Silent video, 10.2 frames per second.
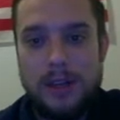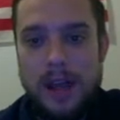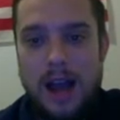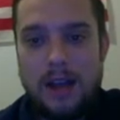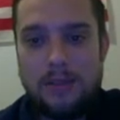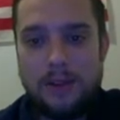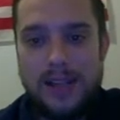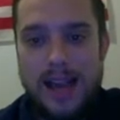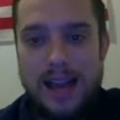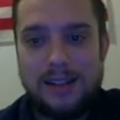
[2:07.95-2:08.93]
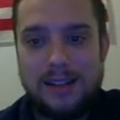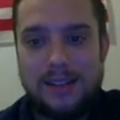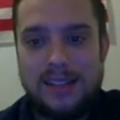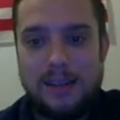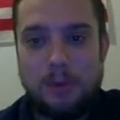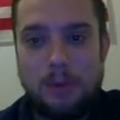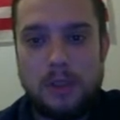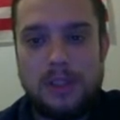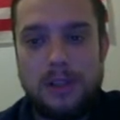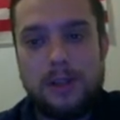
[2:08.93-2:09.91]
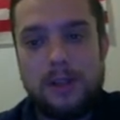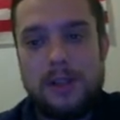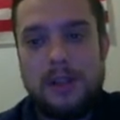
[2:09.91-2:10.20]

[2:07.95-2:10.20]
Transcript: I've already added a sample one here.